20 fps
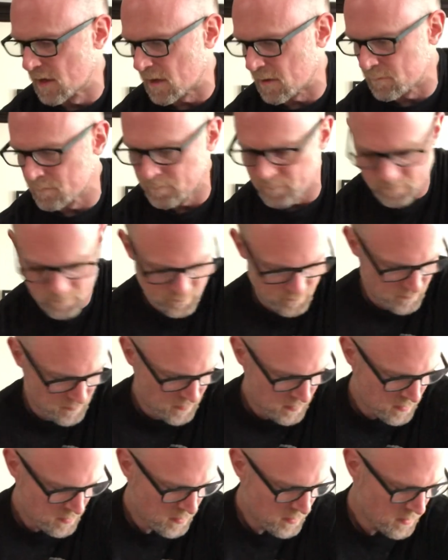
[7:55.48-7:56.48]
album.
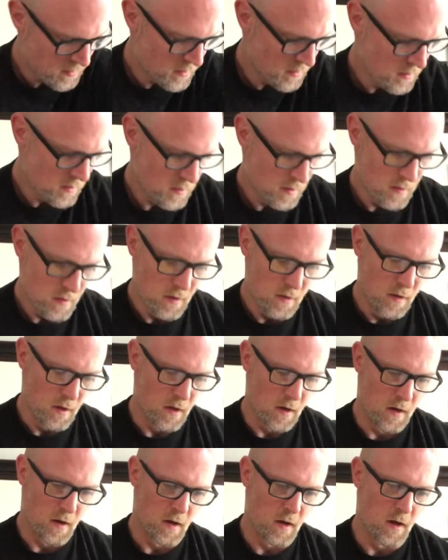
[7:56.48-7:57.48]

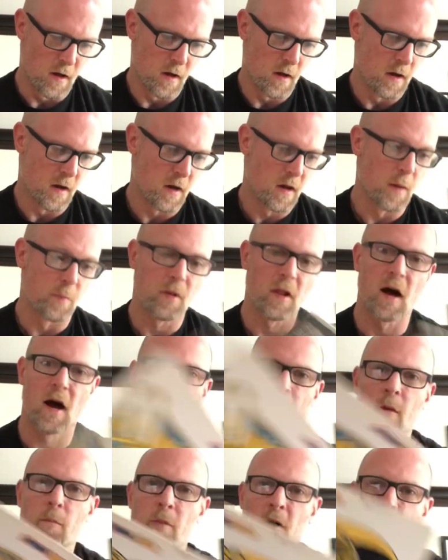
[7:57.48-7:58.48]
A couple of
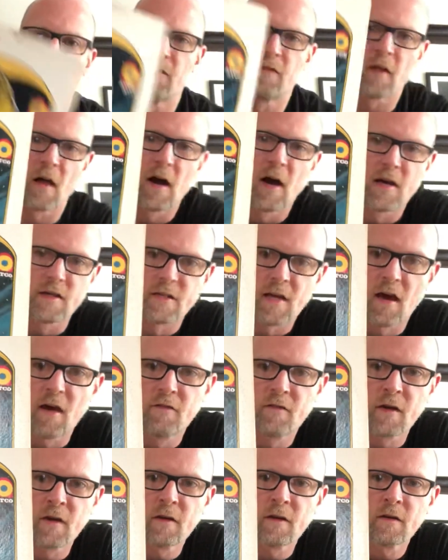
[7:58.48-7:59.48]
Iron Butterflies,
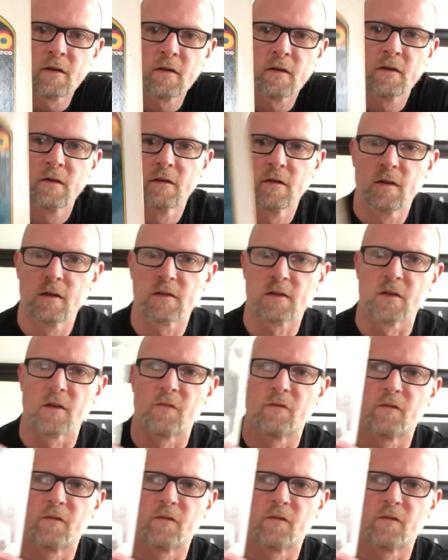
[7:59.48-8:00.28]
heavy. It's their